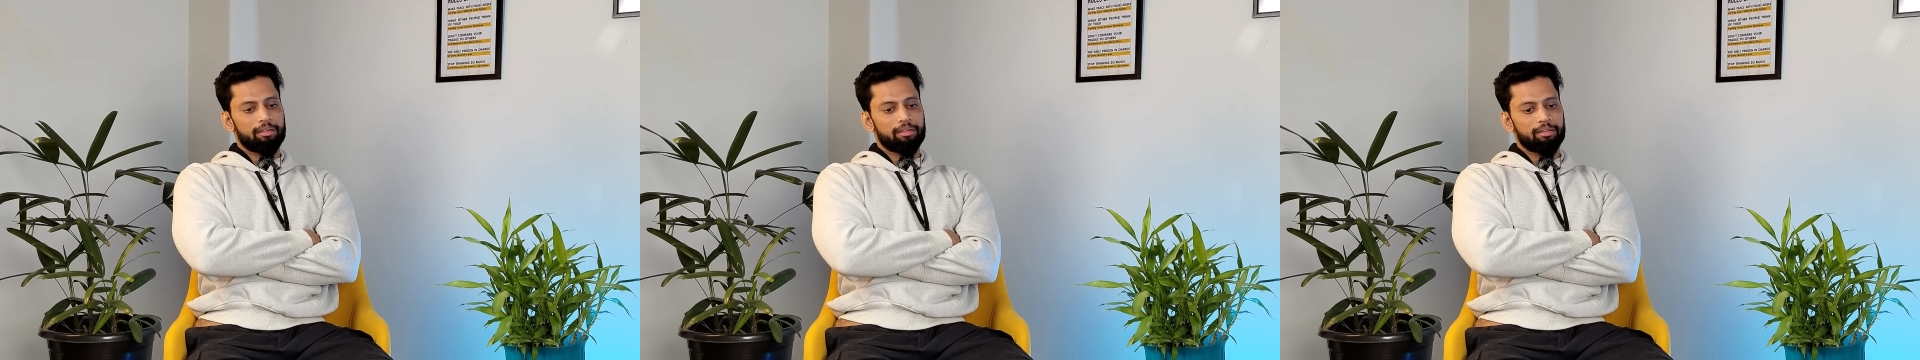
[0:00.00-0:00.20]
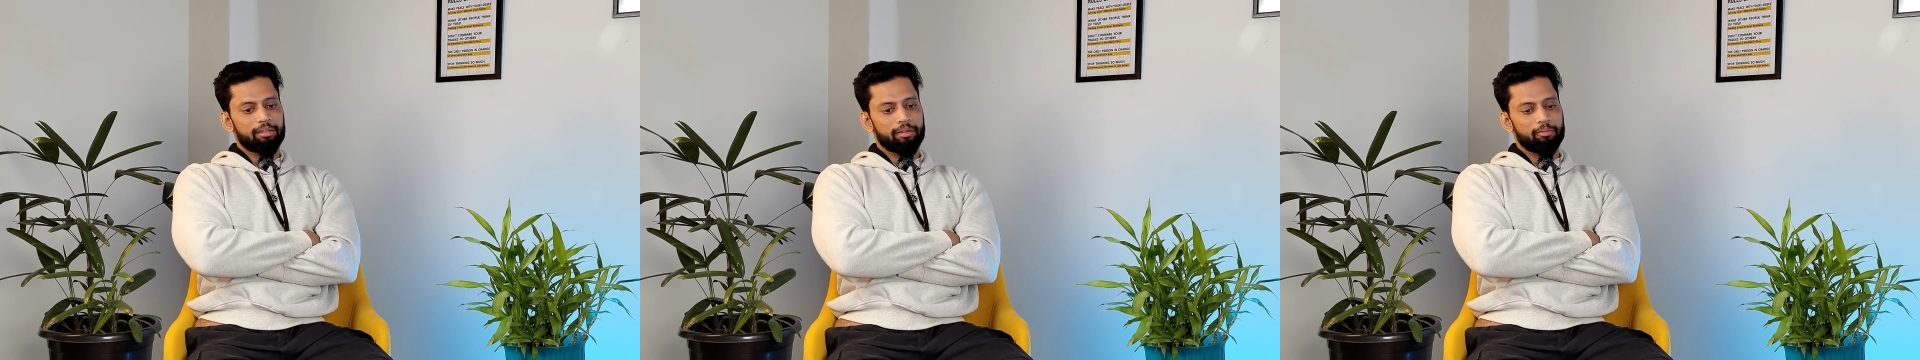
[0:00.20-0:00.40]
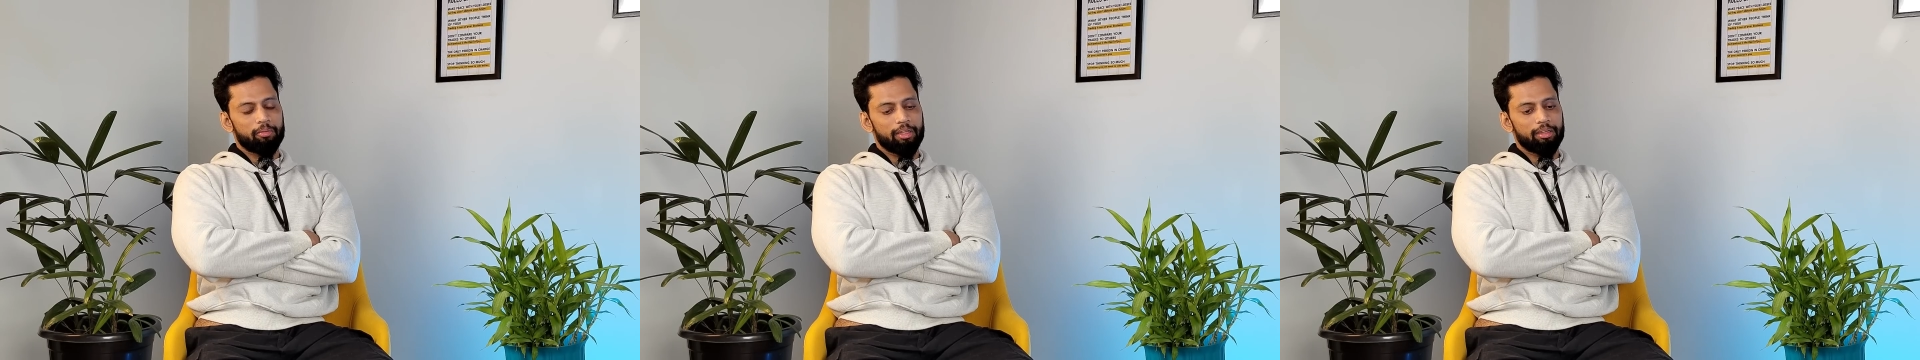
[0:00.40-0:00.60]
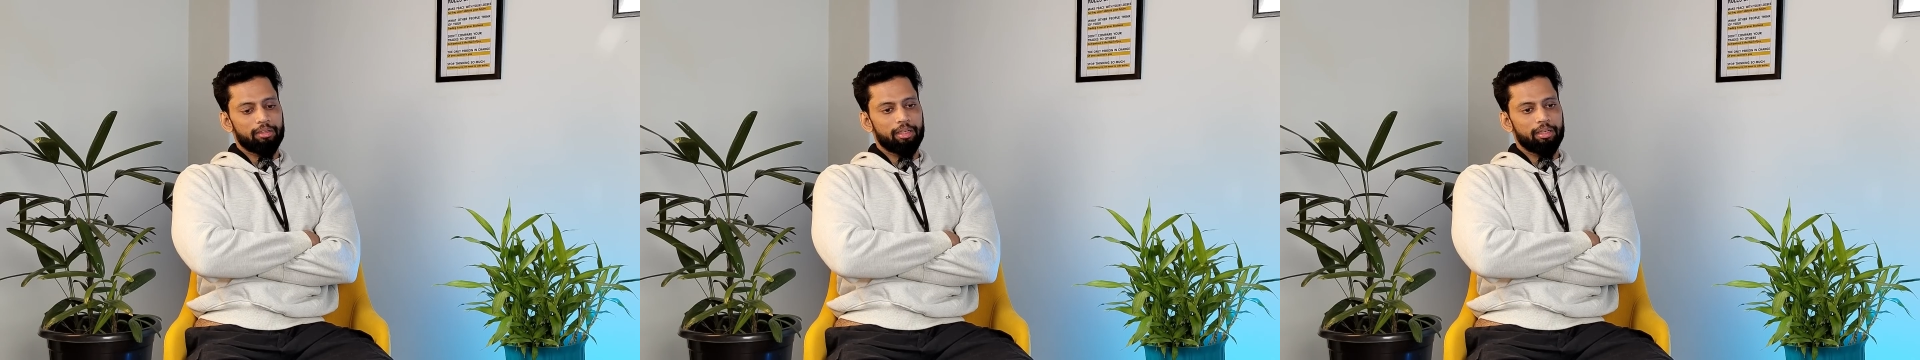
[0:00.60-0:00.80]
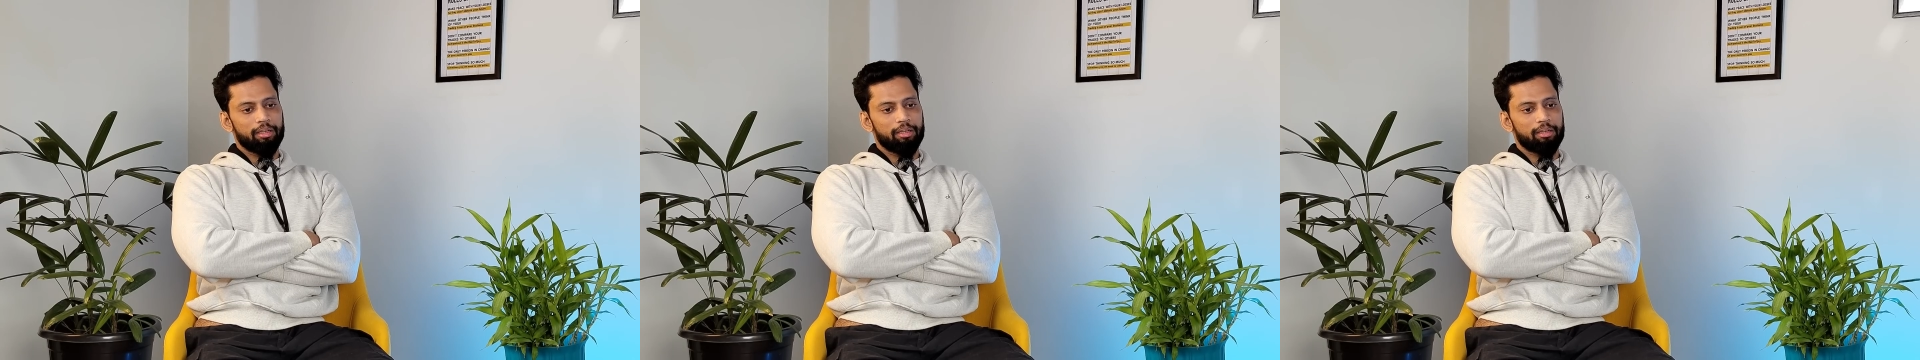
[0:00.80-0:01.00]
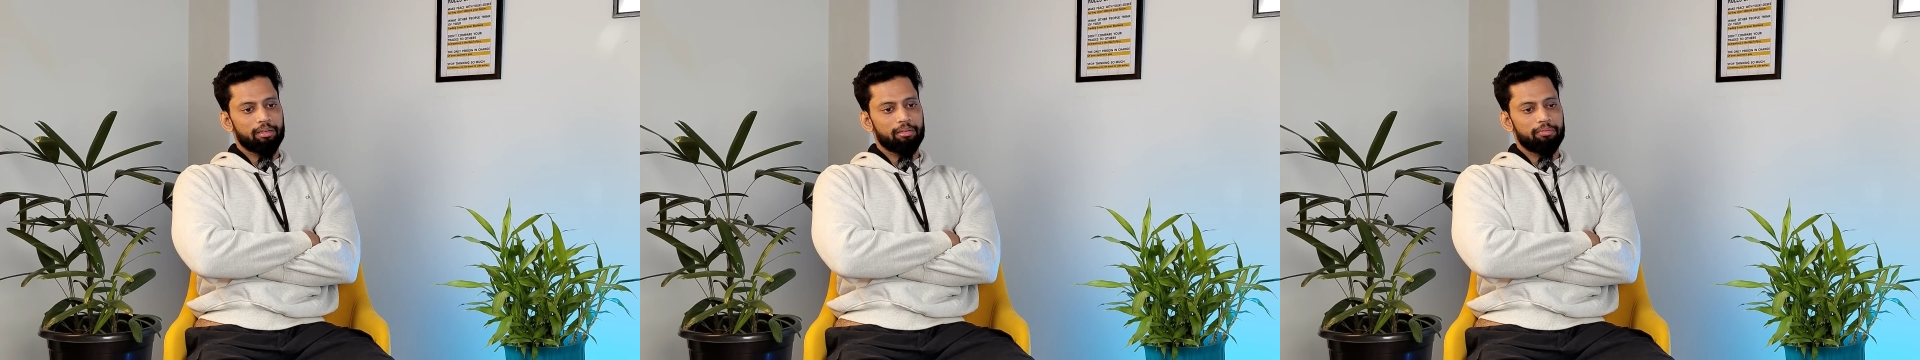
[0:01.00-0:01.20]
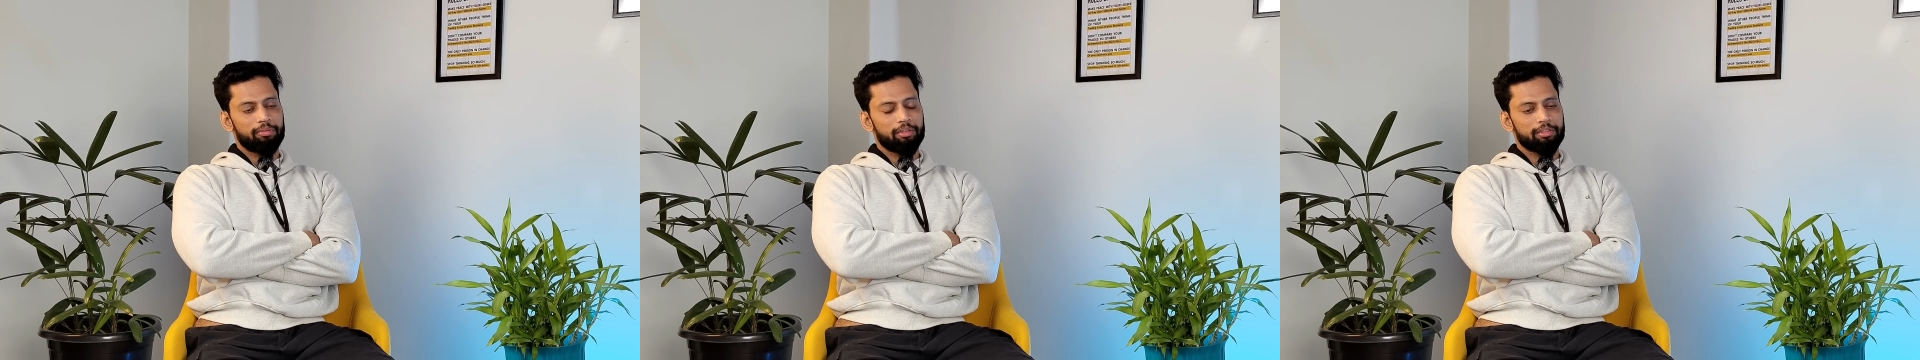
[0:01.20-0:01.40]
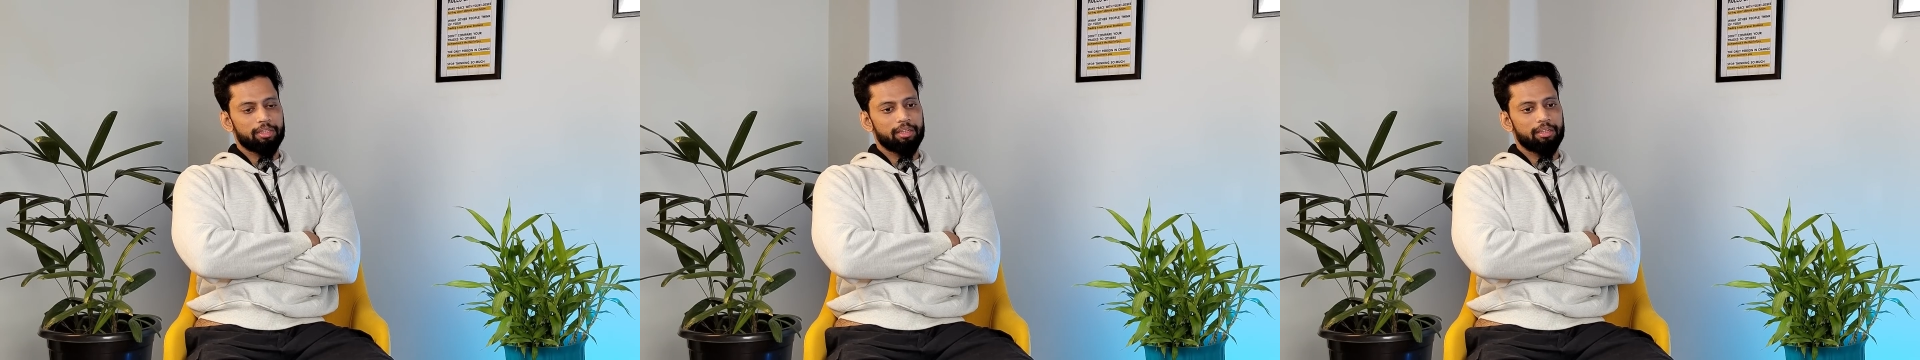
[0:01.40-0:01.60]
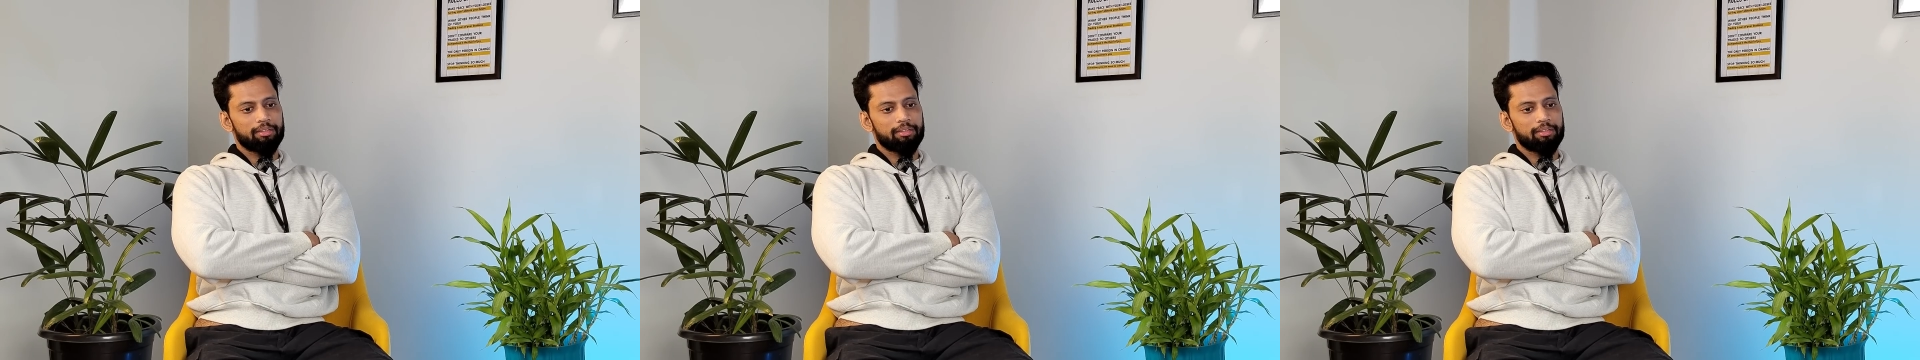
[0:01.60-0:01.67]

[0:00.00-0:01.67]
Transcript: See, first thing